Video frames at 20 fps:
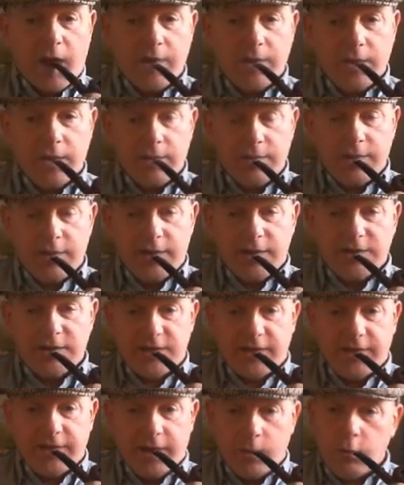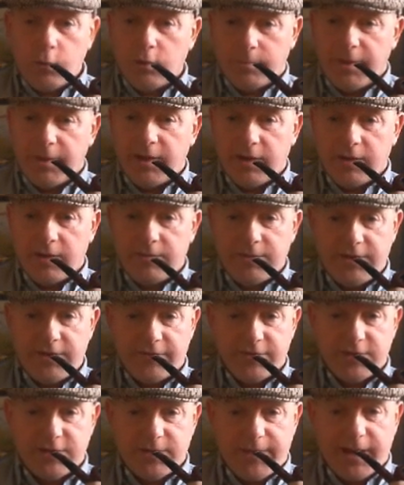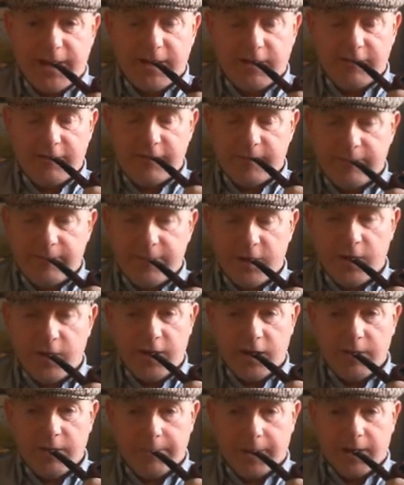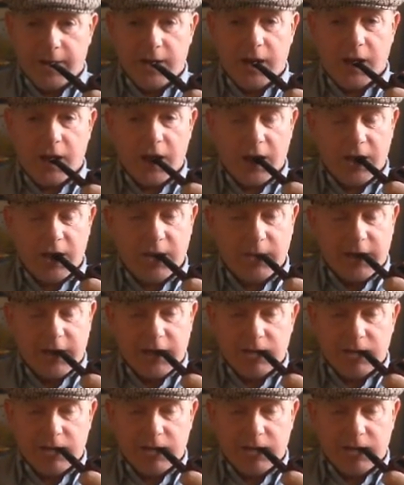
to the extent that it would be a different tobacco from newly opened. But